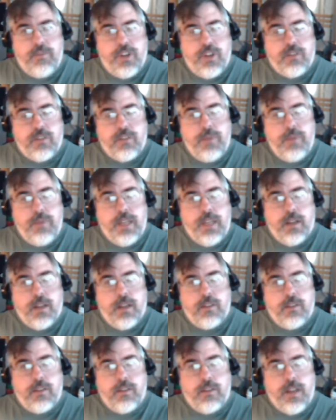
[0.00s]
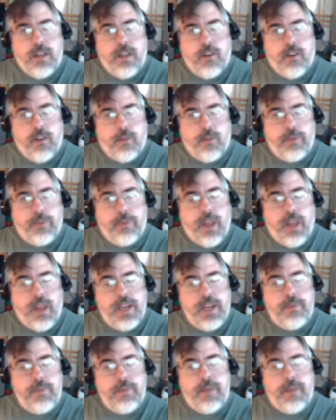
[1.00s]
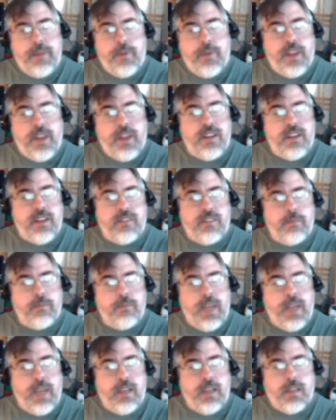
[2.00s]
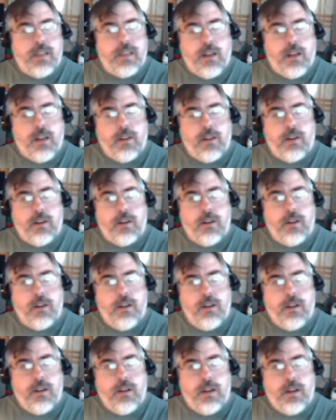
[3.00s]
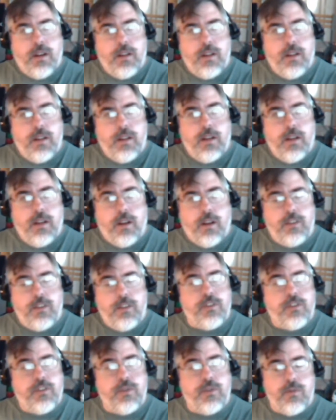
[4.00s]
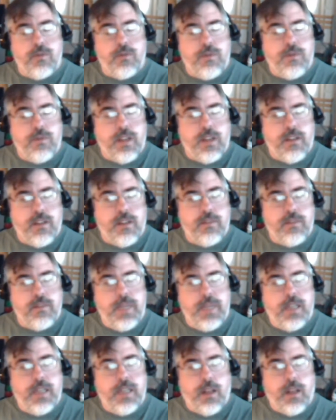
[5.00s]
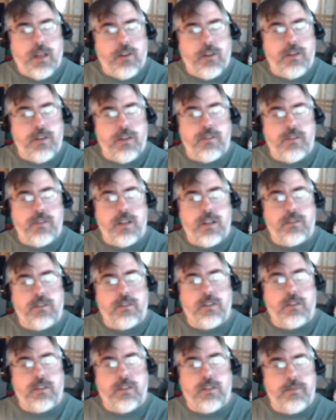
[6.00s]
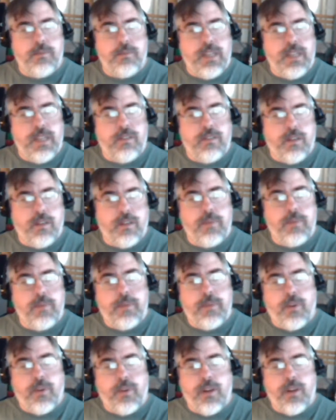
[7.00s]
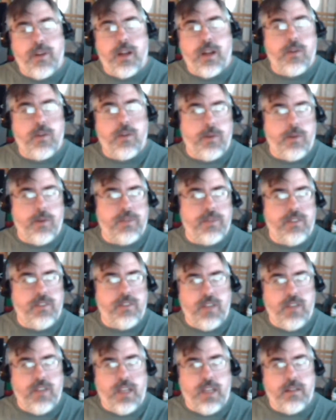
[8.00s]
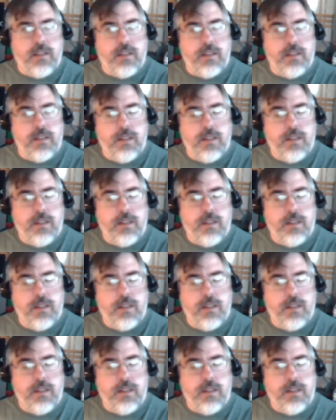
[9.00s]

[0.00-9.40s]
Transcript: just because there are blind people, that doesn't make color untrue. That doesn't mean color doesn't exist. It means some people are not equipped to see it.